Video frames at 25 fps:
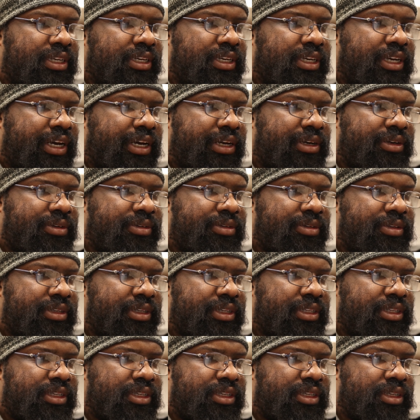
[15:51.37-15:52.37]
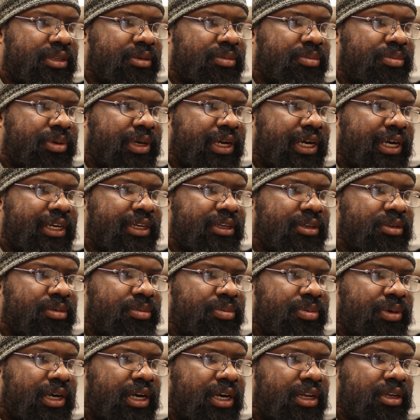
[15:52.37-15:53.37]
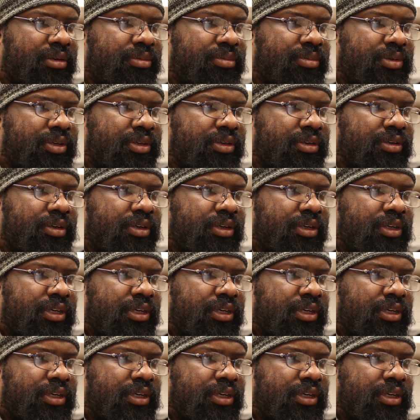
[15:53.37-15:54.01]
not only the biopolymer,